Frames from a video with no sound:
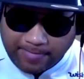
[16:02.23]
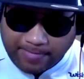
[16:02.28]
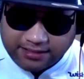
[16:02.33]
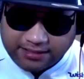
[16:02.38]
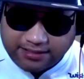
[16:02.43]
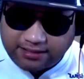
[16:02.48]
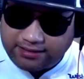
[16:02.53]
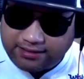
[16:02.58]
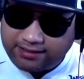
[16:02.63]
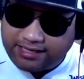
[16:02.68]
It's
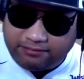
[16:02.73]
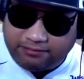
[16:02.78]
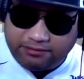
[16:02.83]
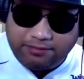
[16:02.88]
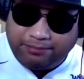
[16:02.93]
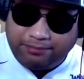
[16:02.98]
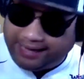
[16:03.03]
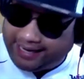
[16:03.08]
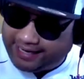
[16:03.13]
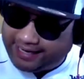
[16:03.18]
nothing that was
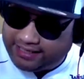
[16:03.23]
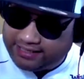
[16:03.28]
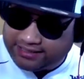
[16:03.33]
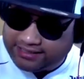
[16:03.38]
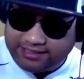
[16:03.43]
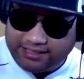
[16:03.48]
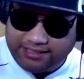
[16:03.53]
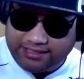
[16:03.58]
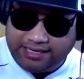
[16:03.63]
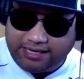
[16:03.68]
planned, it's
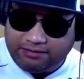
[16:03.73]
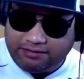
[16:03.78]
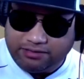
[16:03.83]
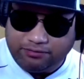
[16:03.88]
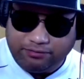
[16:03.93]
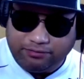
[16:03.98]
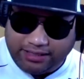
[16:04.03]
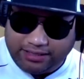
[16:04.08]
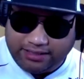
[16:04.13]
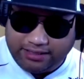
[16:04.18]
nothing that was
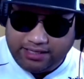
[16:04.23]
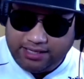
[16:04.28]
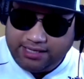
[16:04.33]
written.